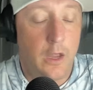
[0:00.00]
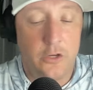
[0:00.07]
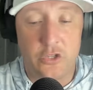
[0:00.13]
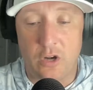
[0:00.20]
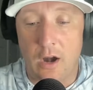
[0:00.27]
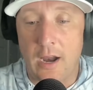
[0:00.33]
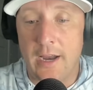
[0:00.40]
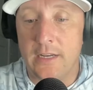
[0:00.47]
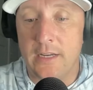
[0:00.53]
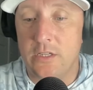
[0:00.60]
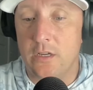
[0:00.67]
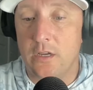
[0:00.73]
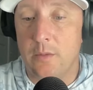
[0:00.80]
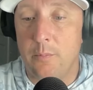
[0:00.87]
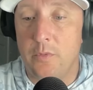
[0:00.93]
trying
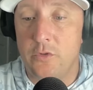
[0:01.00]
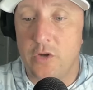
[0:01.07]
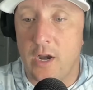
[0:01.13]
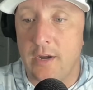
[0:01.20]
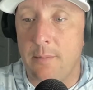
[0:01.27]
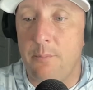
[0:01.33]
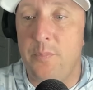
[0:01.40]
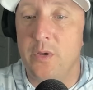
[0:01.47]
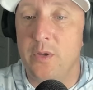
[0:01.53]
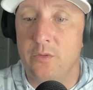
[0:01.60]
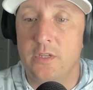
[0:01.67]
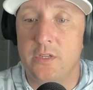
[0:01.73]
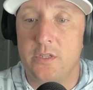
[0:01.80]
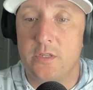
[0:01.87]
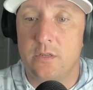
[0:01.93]
to build
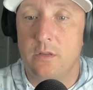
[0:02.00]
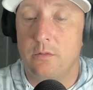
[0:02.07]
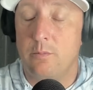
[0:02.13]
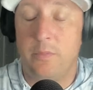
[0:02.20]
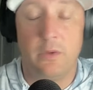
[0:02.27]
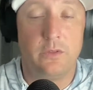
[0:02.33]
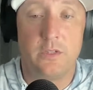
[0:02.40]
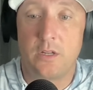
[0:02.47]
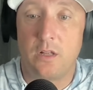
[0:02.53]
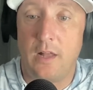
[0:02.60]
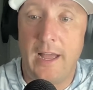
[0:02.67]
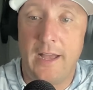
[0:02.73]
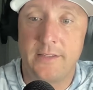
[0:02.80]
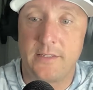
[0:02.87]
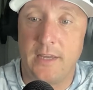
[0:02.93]
this
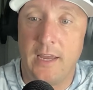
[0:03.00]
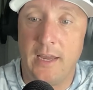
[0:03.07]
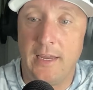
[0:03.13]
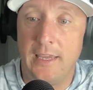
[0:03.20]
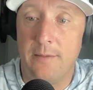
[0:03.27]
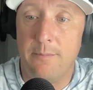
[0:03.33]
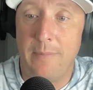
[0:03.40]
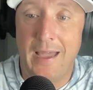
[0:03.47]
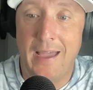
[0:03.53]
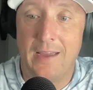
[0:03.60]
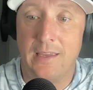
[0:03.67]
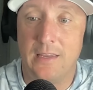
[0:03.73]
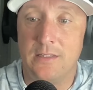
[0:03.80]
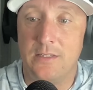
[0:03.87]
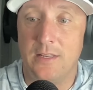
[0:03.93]
class and get
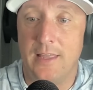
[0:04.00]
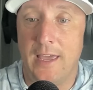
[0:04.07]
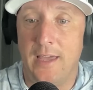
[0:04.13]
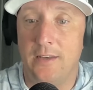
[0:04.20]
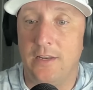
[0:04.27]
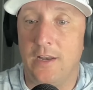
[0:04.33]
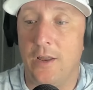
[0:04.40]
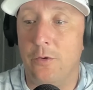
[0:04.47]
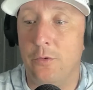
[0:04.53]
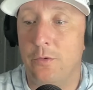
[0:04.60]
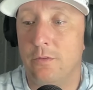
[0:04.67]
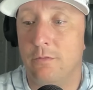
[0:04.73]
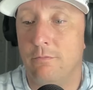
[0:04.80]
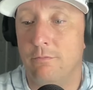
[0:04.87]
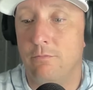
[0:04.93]
back into that,
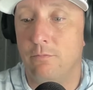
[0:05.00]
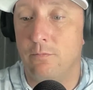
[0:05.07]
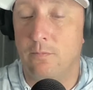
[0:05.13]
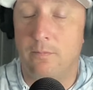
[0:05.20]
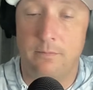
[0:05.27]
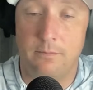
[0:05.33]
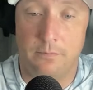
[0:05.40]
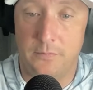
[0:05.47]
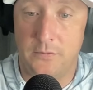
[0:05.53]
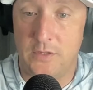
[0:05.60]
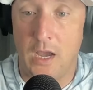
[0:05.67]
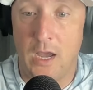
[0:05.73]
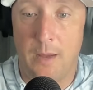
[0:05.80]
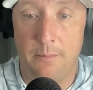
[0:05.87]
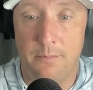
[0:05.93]

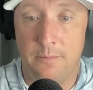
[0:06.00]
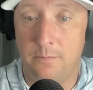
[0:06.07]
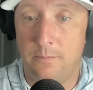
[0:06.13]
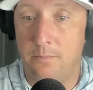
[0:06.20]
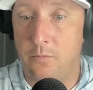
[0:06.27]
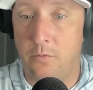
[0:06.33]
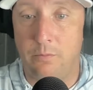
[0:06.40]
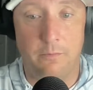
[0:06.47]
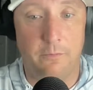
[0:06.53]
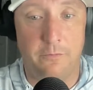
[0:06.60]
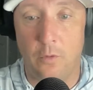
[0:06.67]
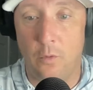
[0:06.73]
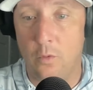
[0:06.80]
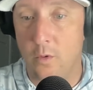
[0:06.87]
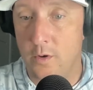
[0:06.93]
top
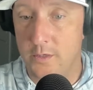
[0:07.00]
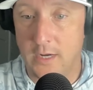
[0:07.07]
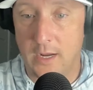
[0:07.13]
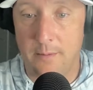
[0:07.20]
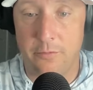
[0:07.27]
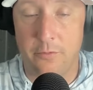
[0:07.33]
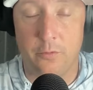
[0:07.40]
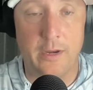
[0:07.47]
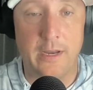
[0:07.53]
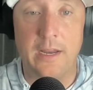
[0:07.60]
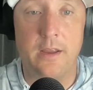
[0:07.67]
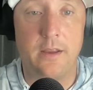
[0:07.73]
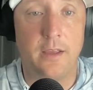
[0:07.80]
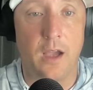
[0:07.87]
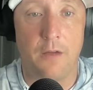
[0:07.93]
4, top
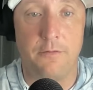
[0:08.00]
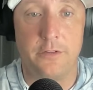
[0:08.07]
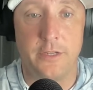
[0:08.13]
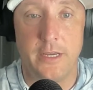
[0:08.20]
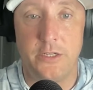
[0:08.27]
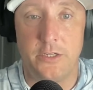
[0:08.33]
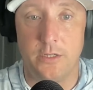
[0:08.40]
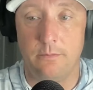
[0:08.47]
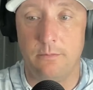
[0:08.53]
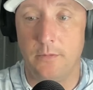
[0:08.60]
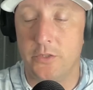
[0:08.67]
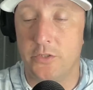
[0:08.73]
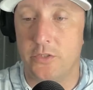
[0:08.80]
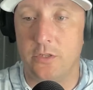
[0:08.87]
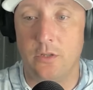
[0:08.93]
3 conversation.
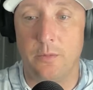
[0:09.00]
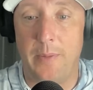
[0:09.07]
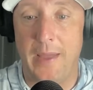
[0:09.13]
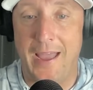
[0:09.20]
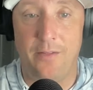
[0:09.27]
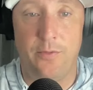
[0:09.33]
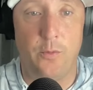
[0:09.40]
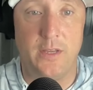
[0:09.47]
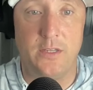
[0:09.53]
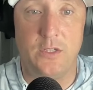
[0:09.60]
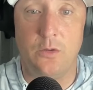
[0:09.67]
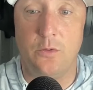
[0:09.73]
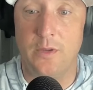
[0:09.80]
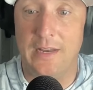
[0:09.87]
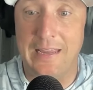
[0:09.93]
There's still a pathway
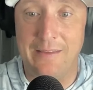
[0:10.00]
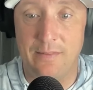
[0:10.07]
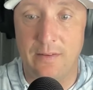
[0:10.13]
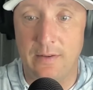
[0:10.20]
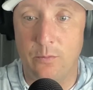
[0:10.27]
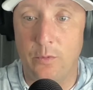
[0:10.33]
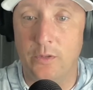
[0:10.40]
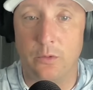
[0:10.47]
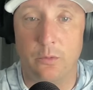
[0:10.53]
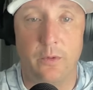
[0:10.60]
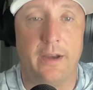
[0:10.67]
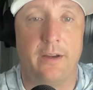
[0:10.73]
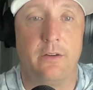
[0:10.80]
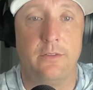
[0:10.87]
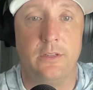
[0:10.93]
to it, even with the
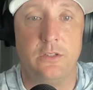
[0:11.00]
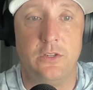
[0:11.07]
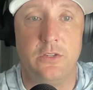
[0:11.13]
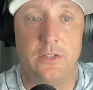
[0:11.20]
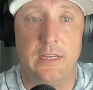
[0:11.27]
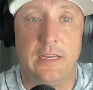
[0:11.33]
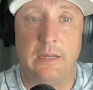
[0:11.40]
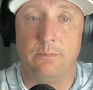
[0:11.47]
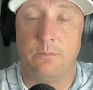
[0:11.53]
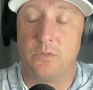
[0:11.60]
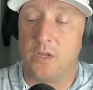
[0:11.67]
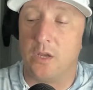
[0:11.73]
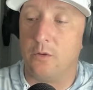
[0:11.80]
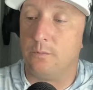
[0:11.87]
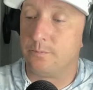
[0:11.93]
record that you see.
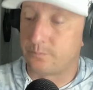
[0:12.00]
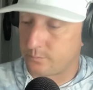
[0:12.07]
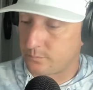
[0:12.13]
So